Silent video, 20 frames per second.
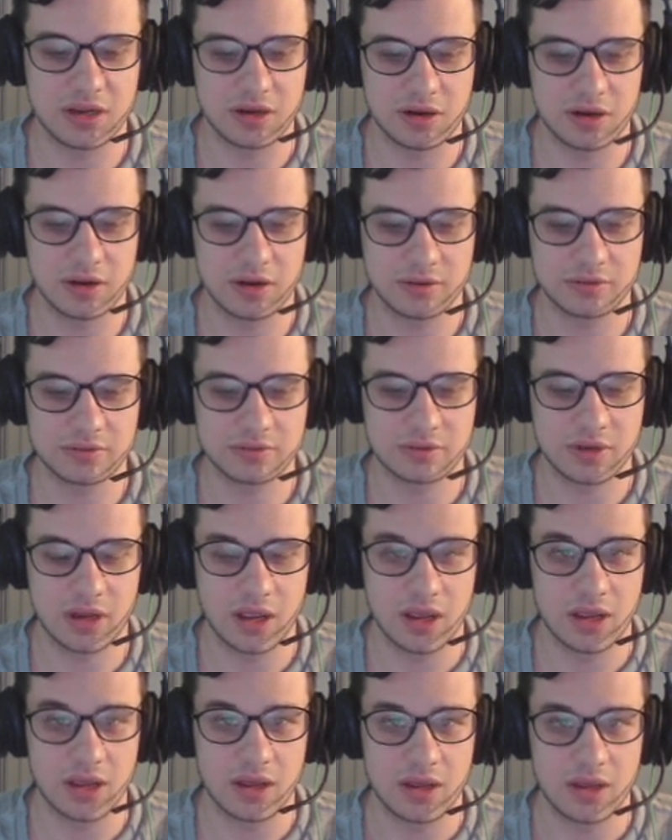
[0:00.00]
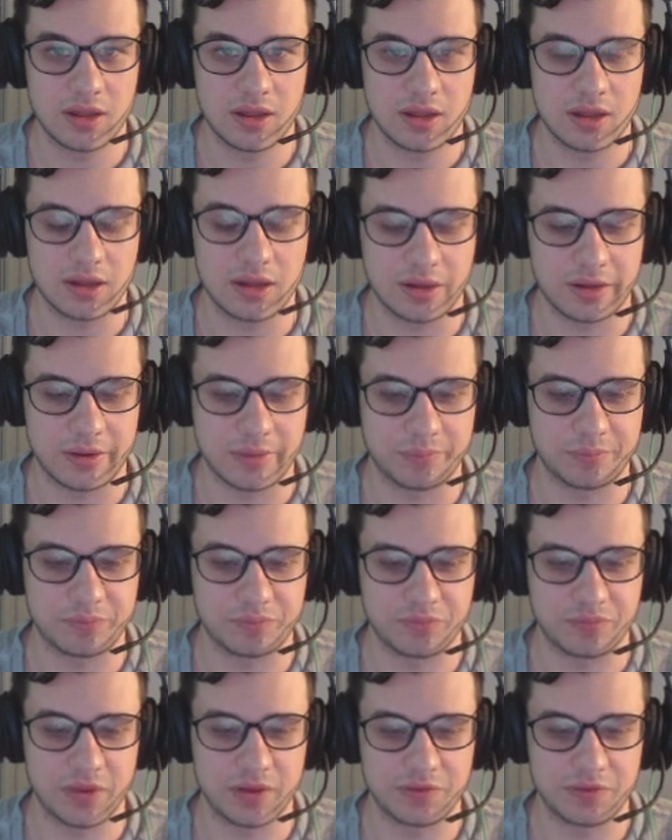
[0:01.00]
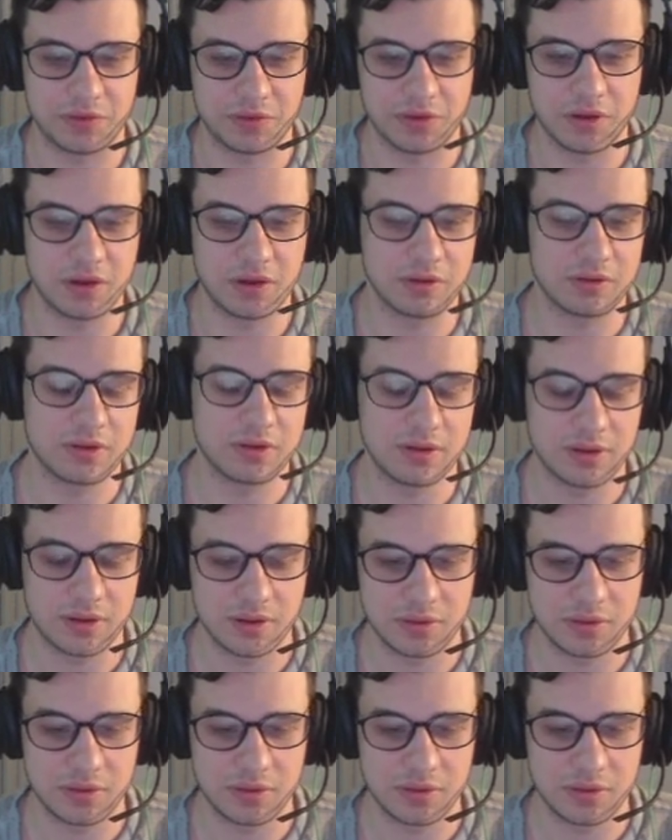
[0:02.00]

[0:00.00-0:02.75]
here. If you'll note,